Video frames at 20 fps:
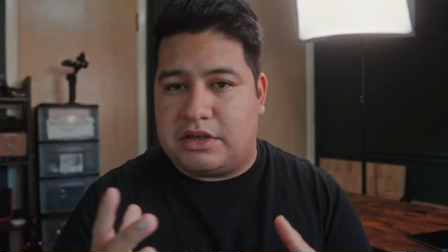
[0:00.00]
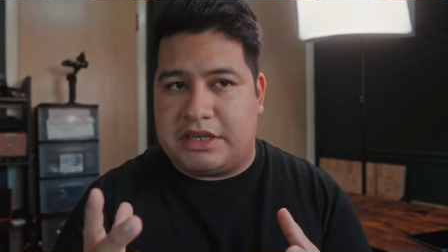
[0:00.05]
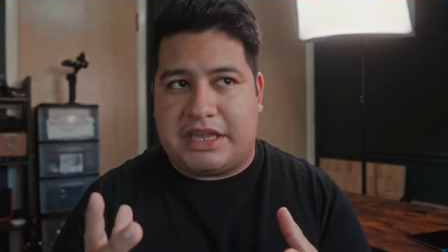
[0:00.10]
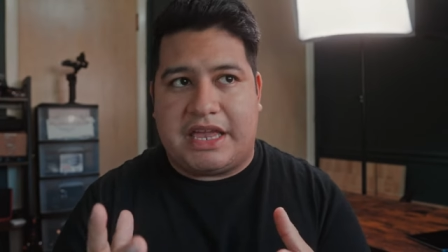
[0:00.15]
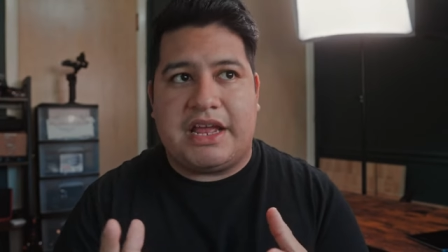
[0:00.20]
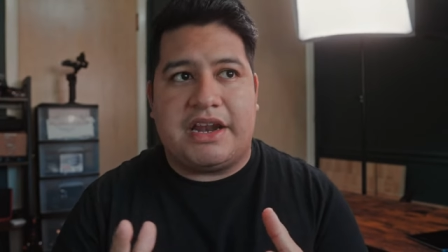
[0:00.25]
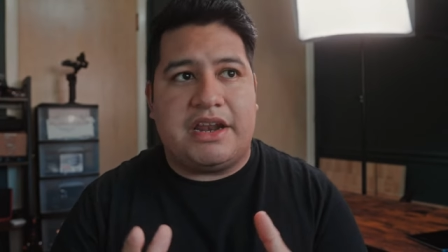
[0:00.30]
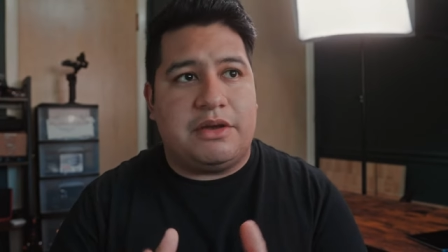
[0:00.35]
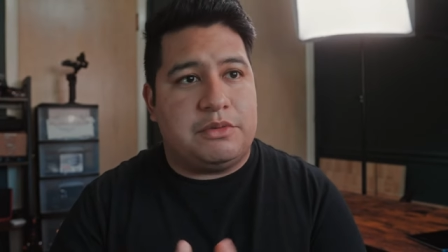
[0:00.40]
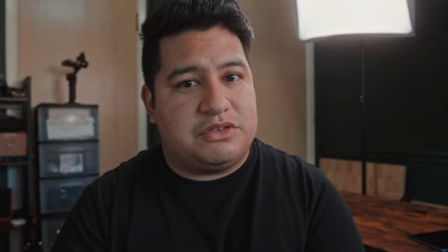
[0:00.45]

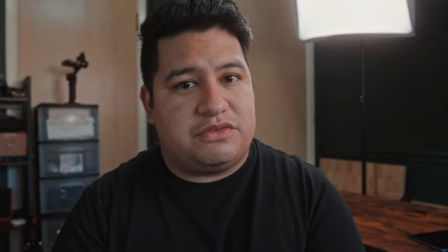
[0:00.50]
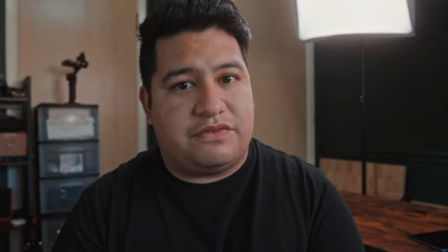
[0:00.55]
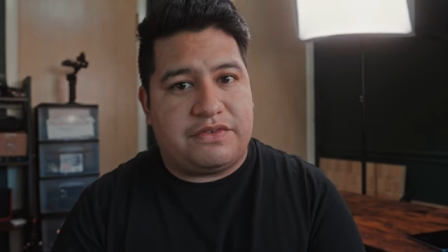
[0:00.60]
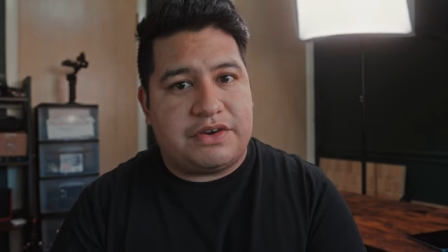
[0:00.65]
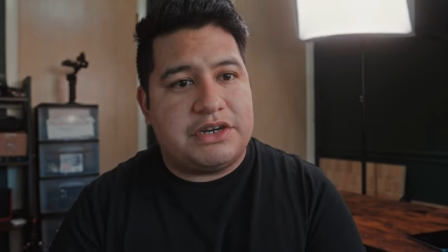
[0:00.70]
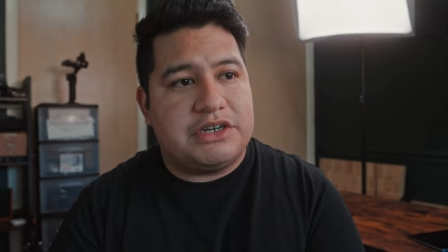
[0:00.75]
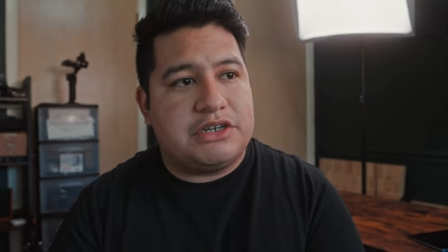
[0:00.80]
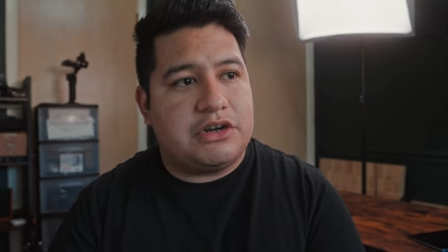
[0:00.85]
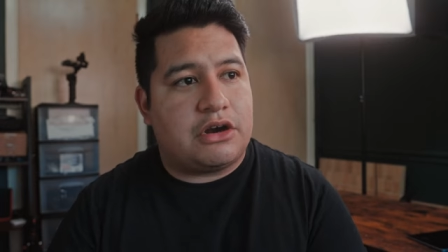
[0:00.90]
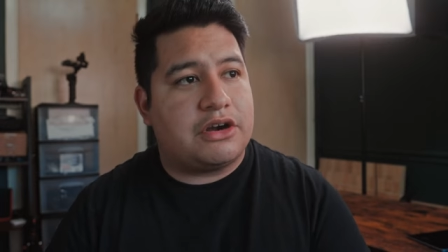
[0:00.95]
again it was
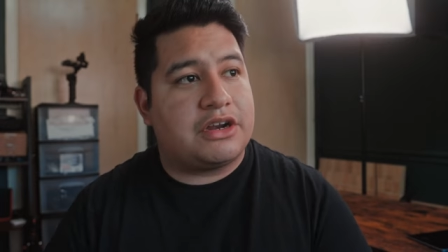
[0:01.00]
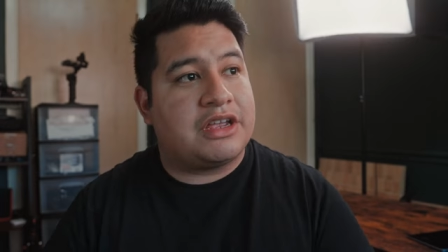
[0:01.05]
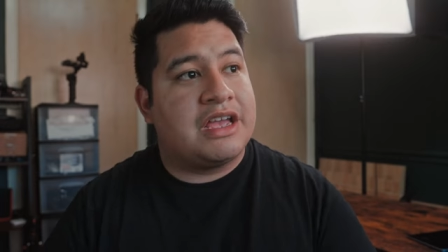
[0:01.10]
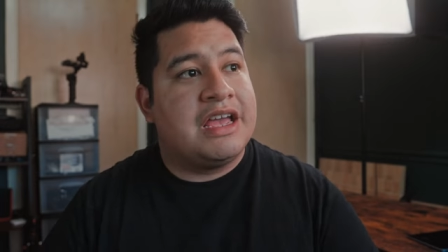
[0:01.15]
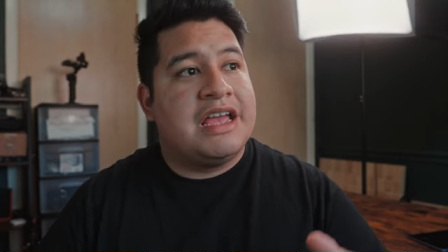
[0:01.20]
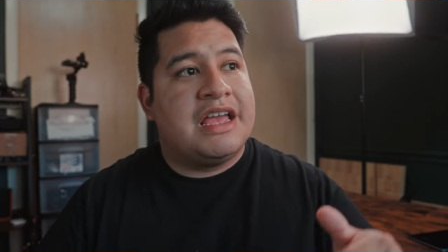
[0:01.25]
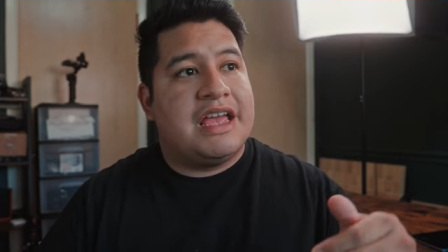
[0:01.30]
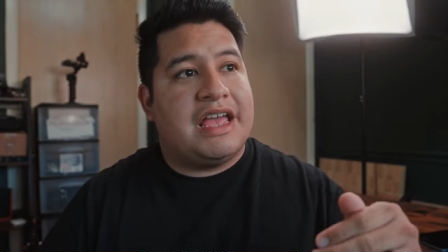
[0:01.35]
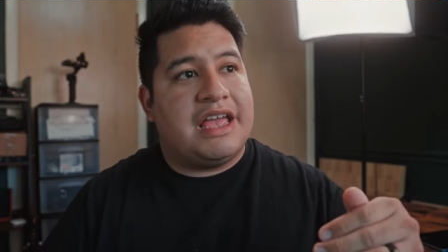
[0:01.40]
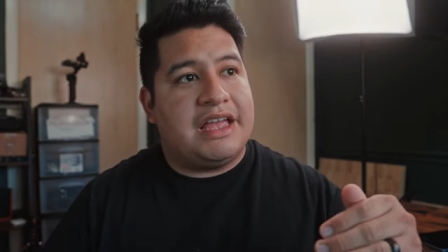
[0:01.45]
very dark
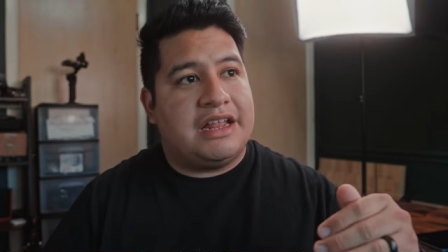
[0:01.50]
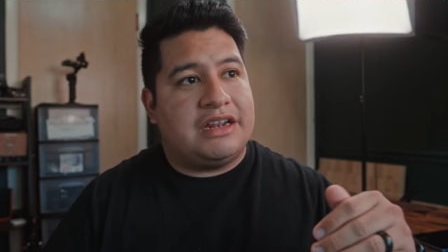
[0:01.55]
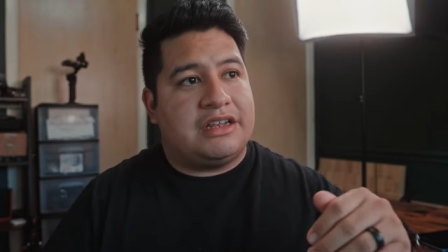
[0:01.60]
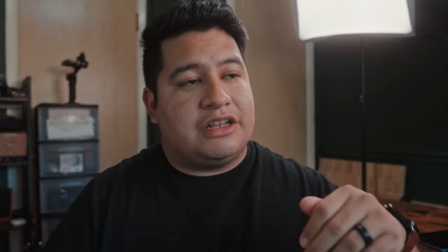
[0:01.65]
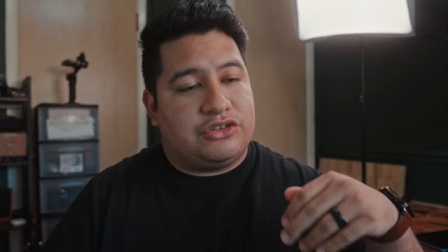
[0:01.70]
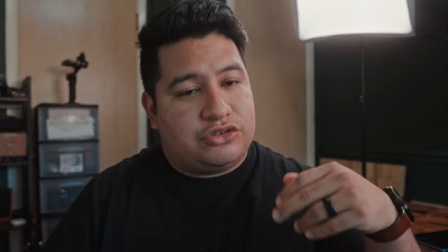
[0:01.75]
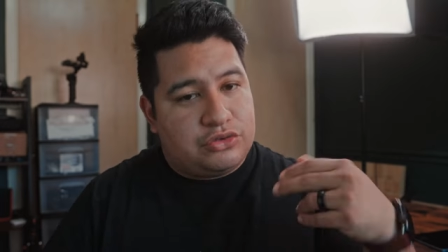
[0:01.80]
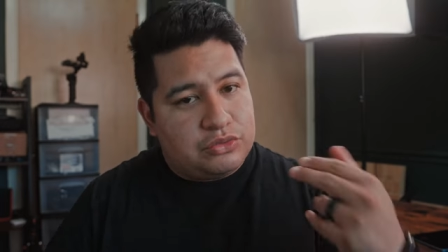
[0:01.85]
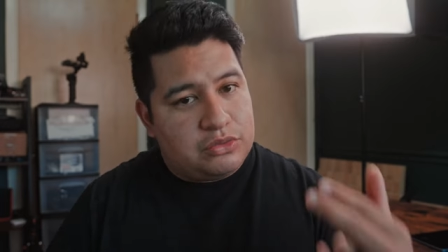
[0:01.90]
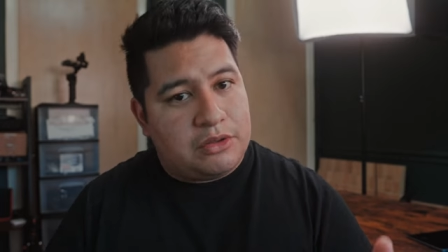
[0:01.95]
and the
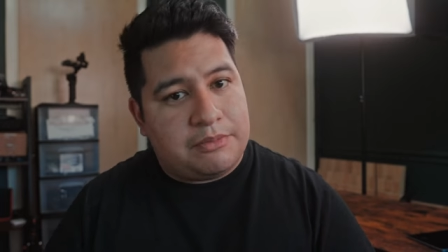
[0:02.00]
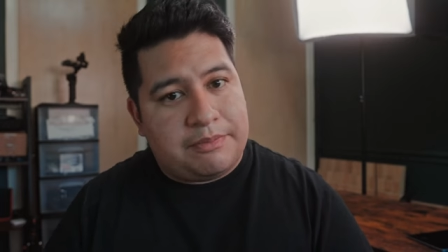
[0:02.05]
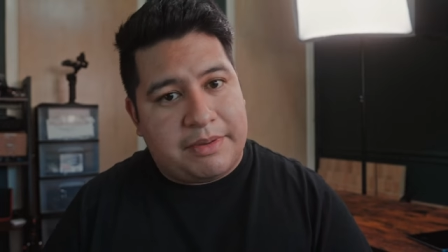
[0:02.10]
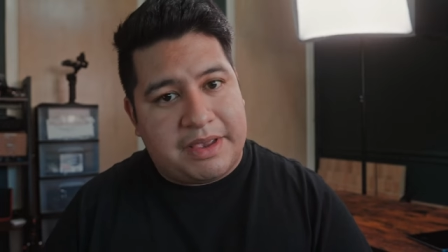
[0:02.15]
dual